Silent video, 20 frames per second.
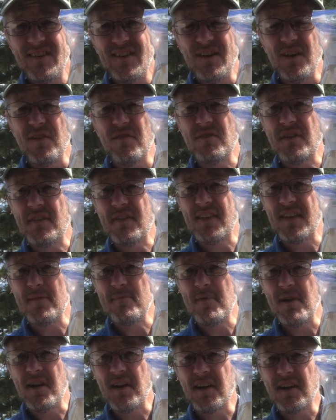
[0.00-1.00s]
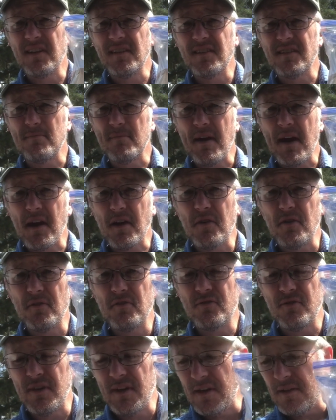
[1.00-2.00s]
over at the American Tobacco
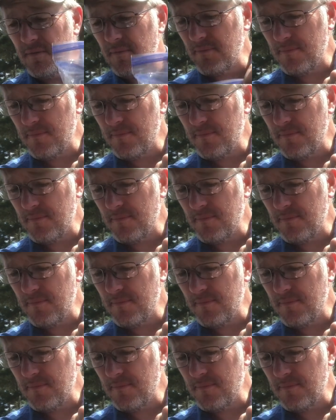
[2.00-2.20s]
Trail.